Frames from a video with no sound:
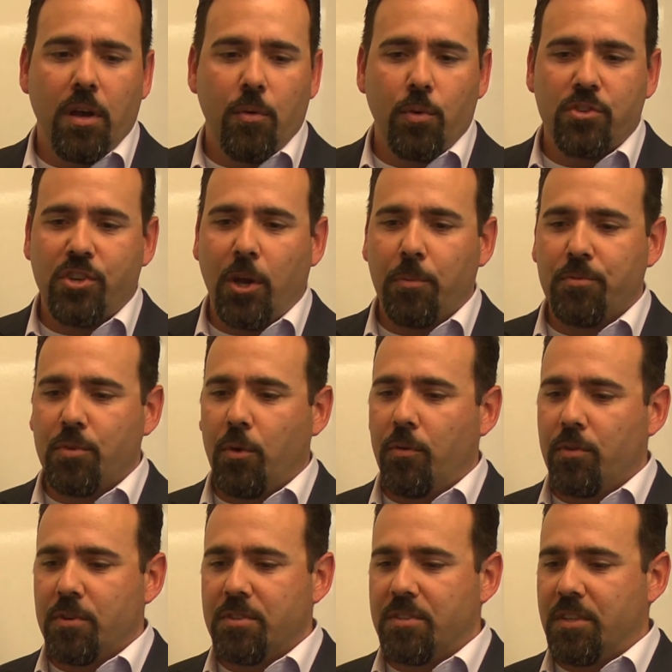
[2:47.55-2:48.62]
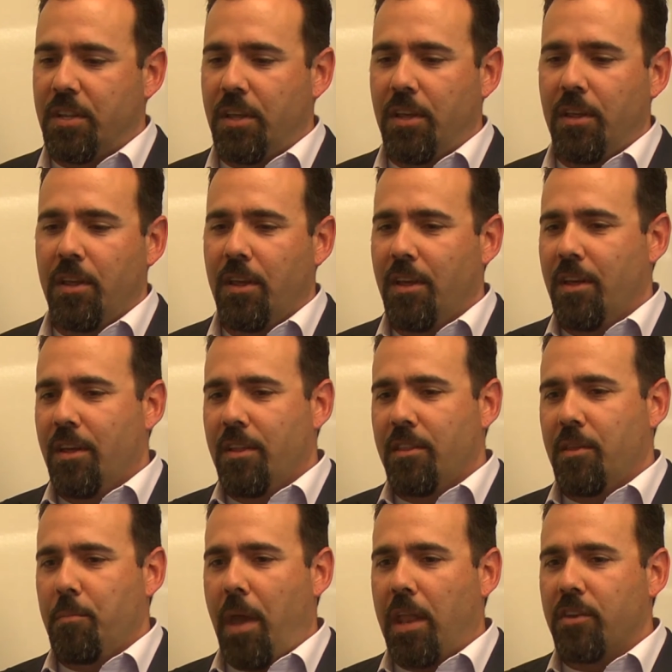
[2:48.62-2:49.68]
which helps oversee
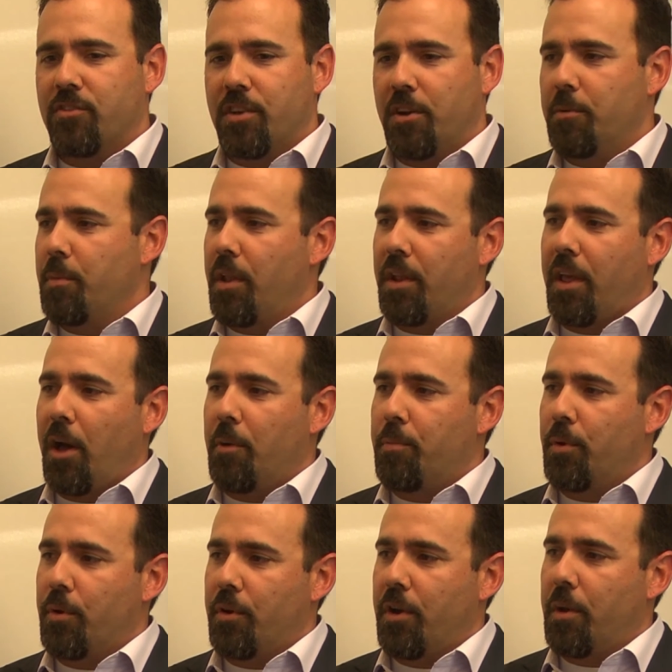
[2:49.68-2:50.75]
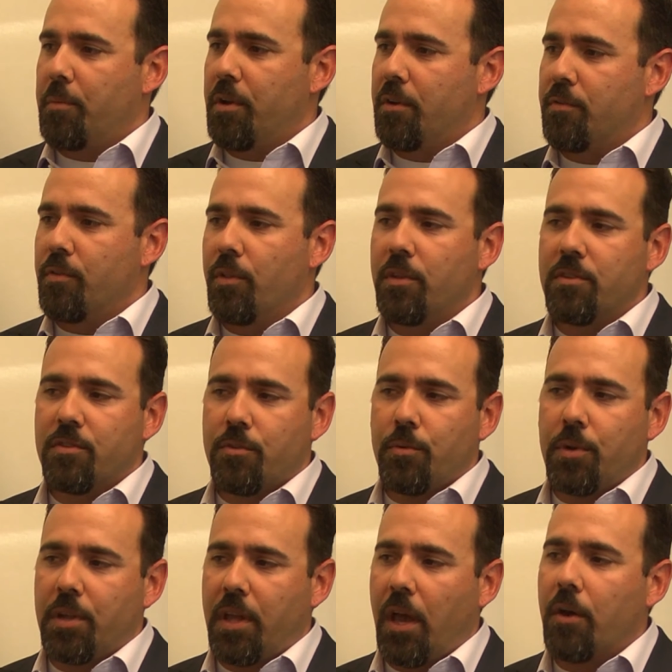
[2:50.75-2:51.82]
the managed care Medi-Cal program here for these
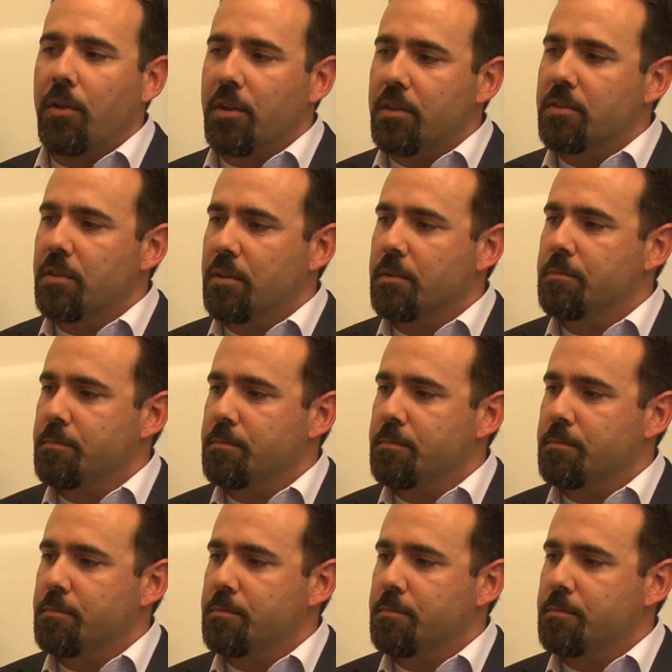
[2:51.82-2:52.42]
three counties.